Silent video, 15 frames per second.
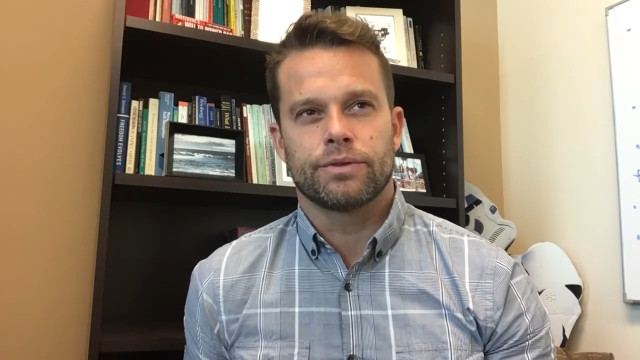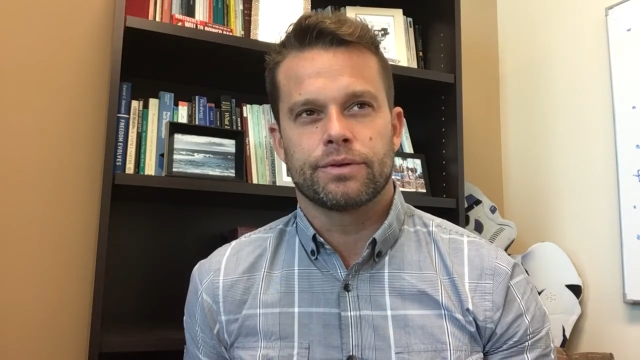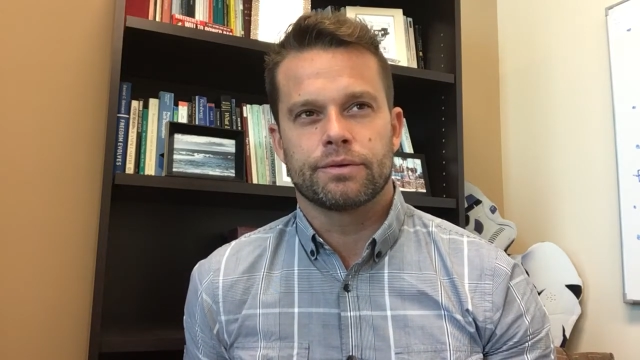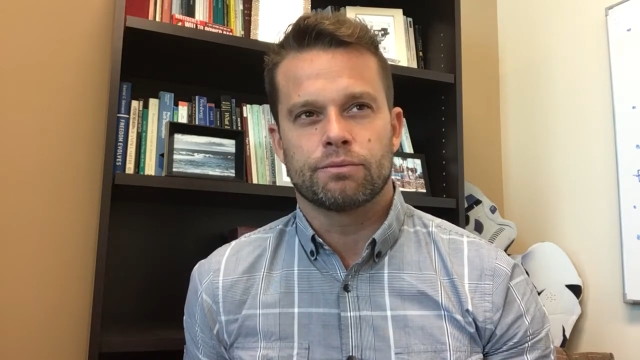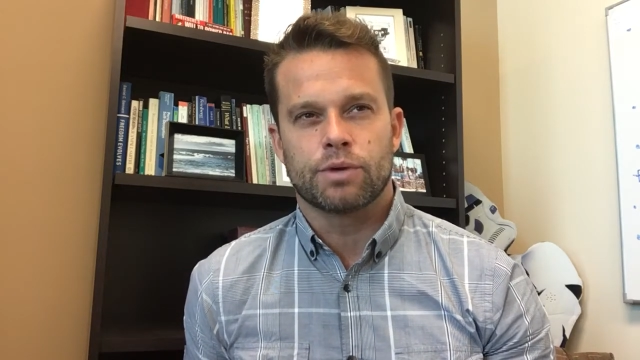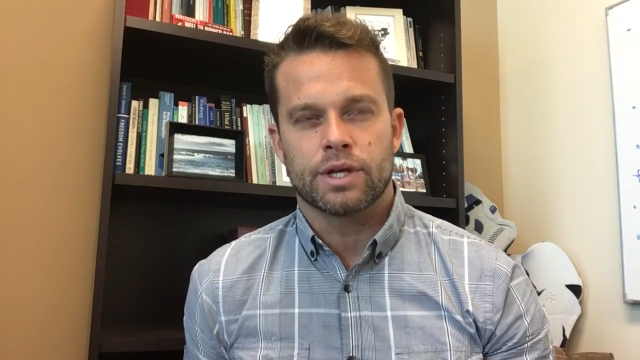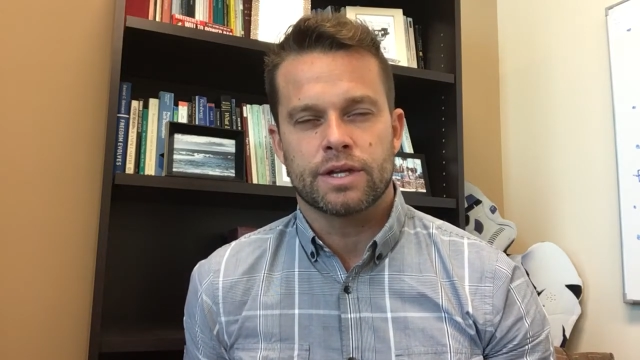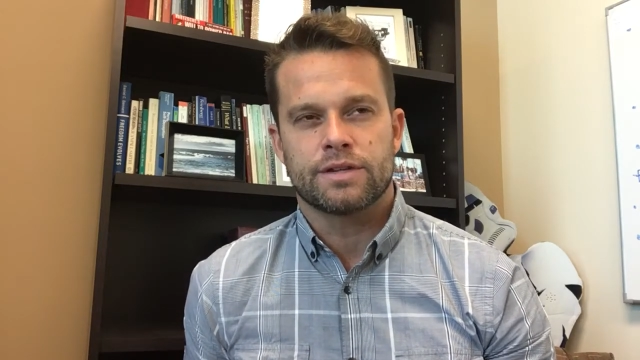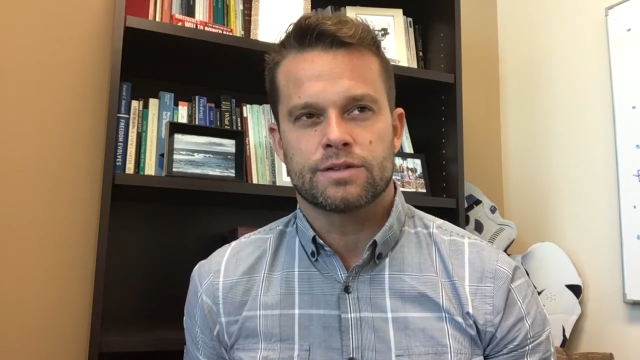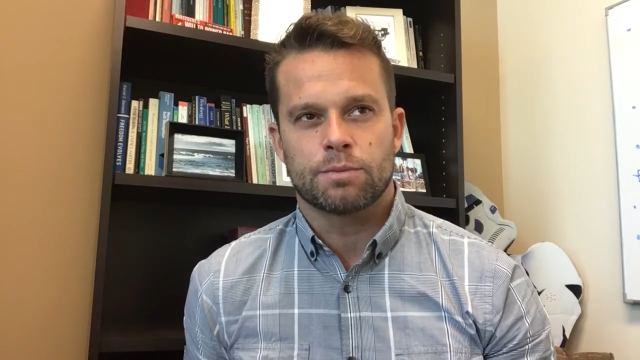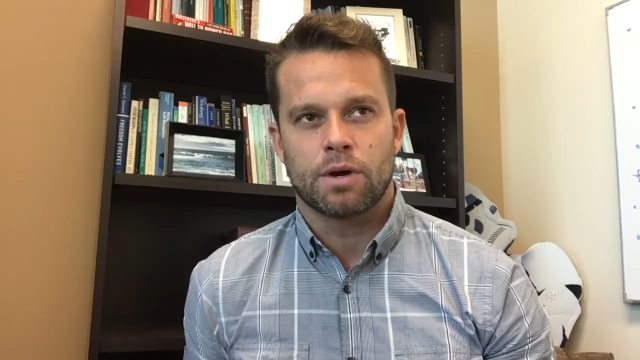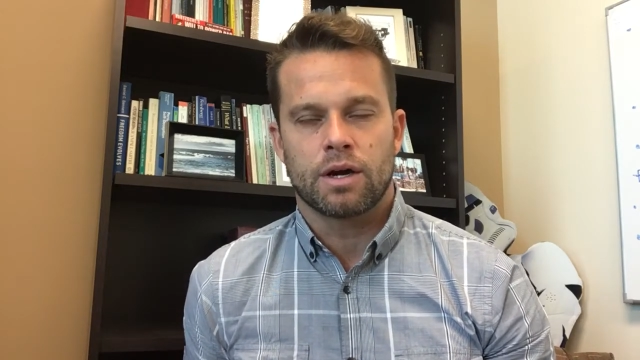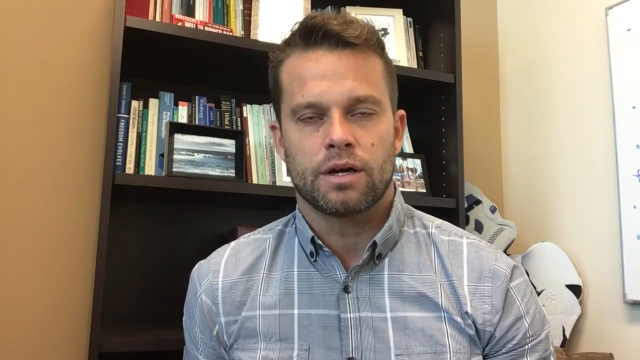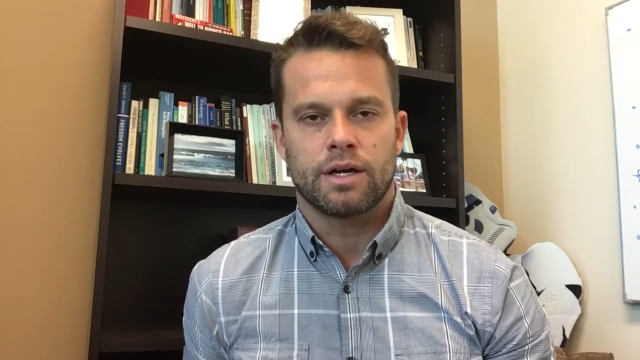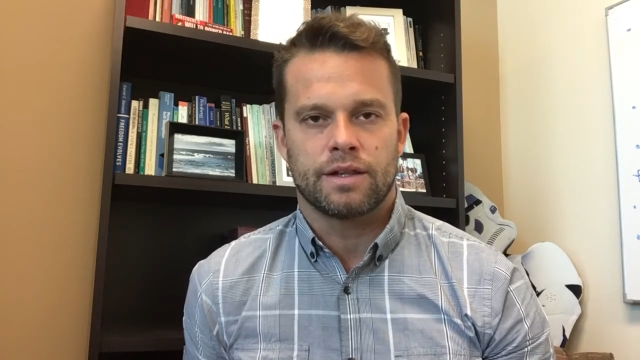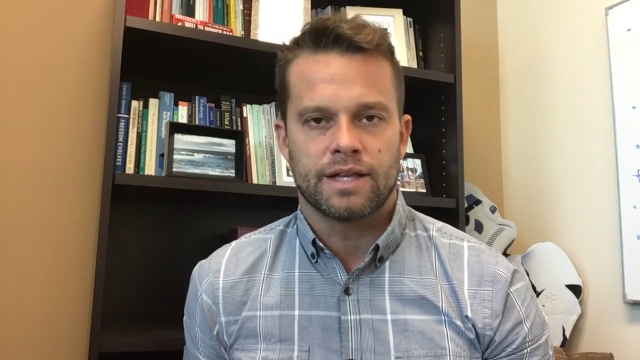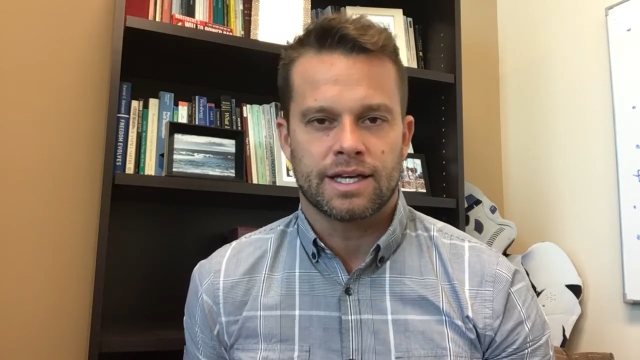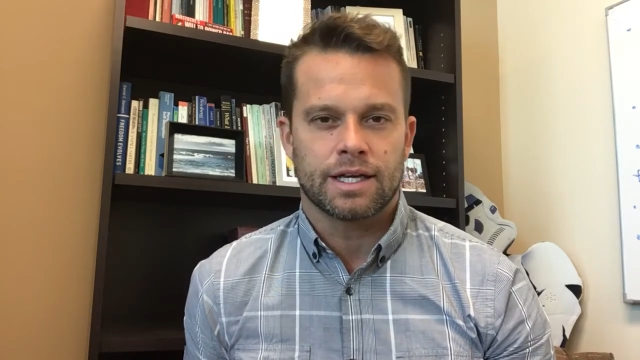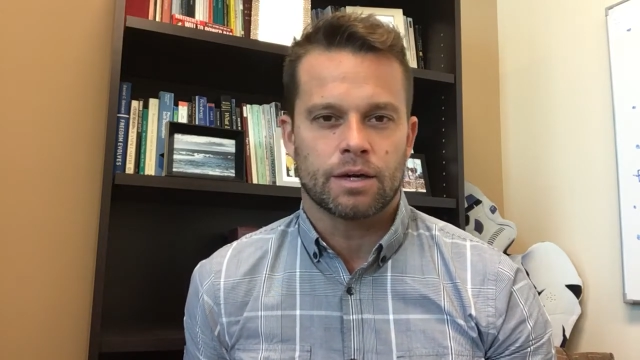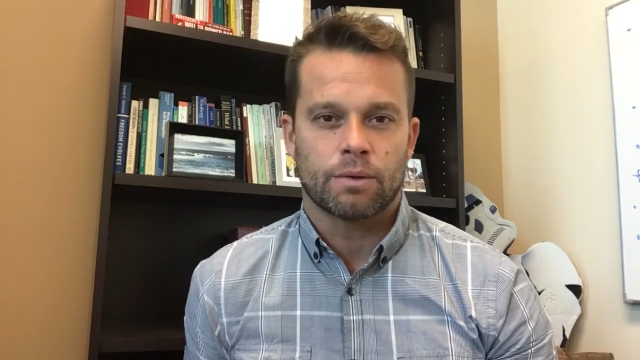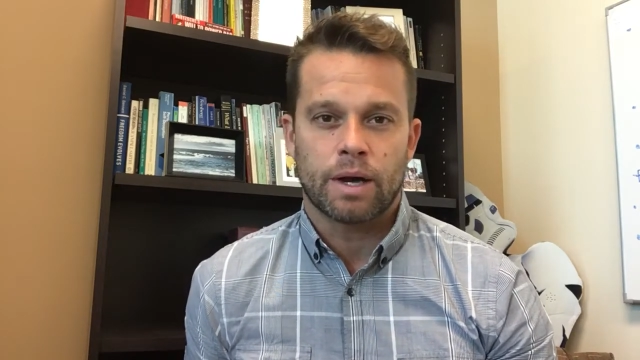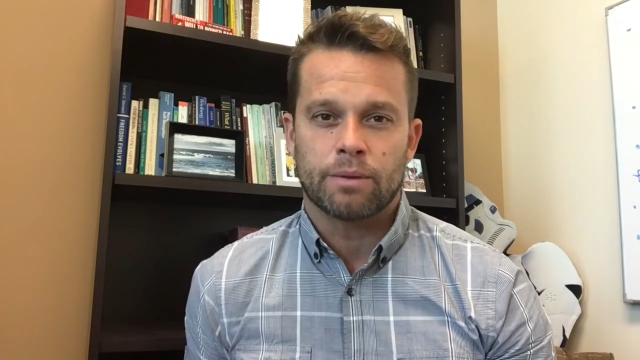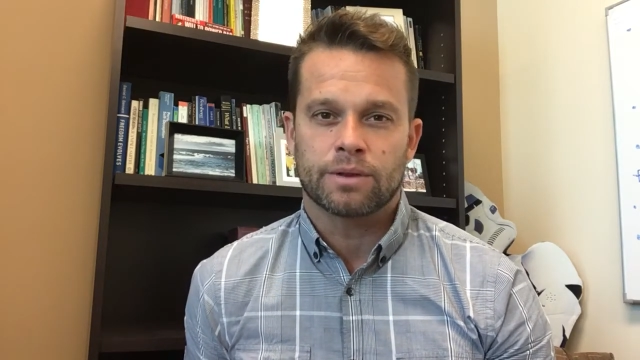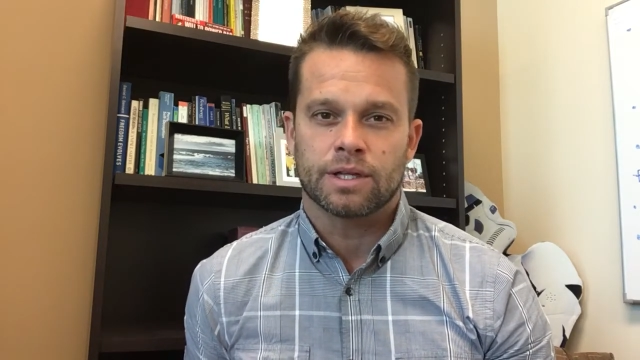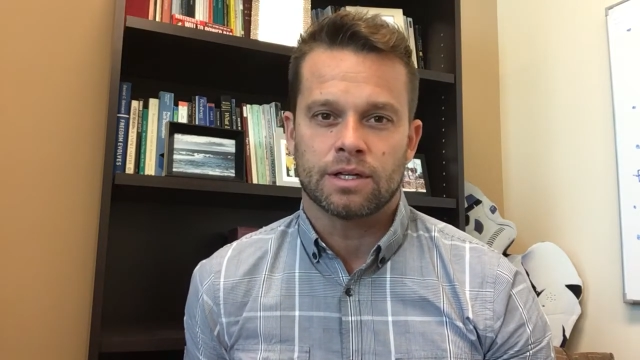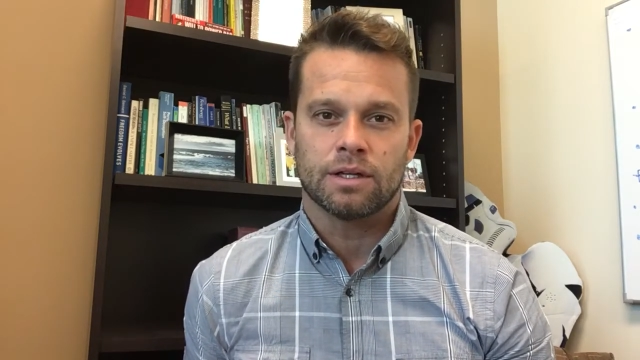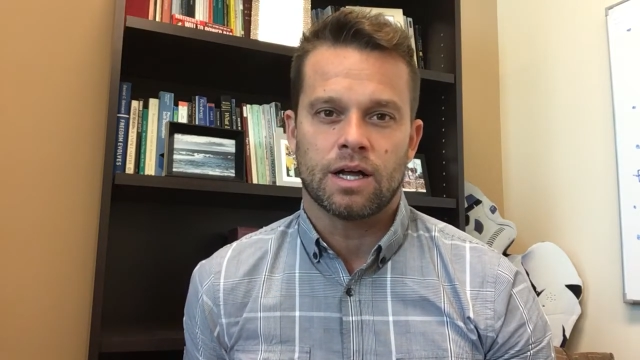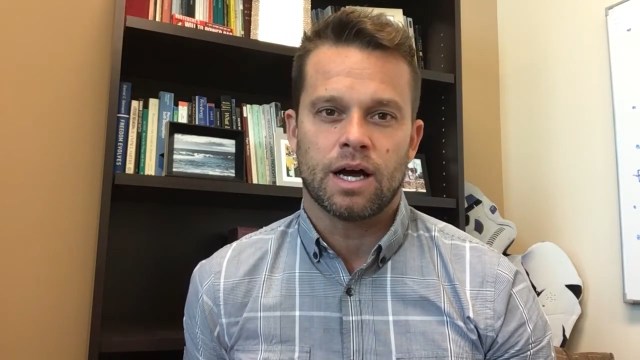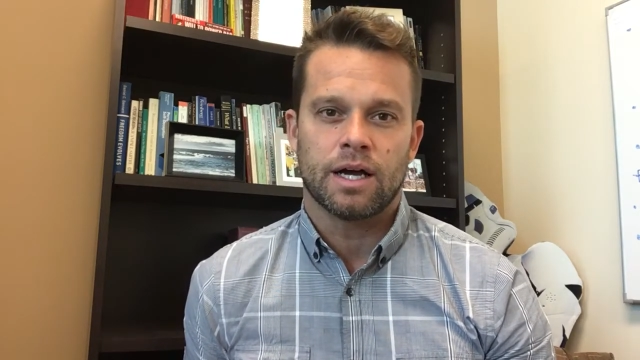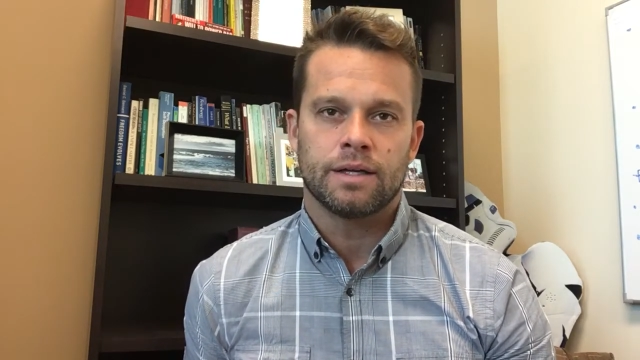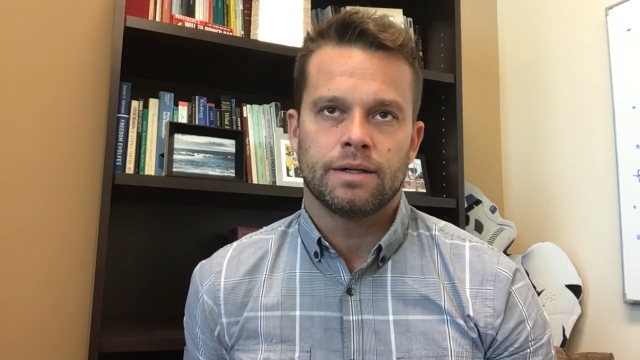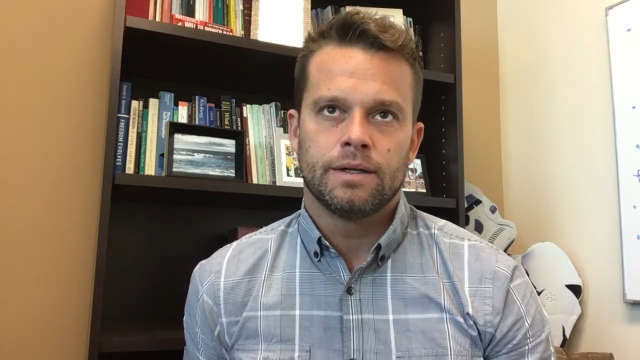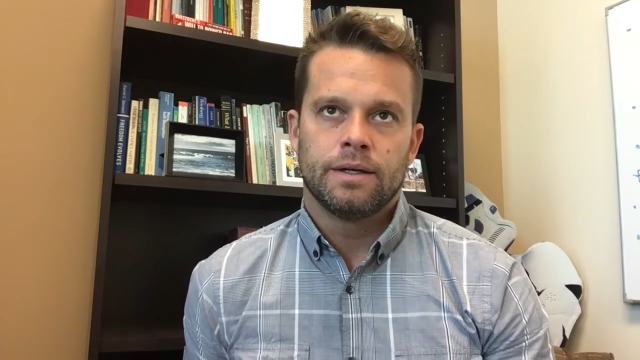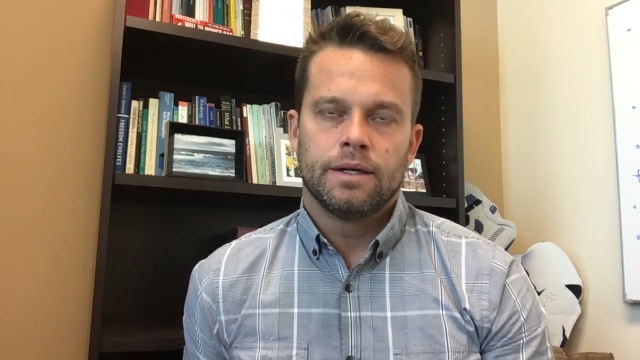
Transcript: really smart and they get away with it a lot,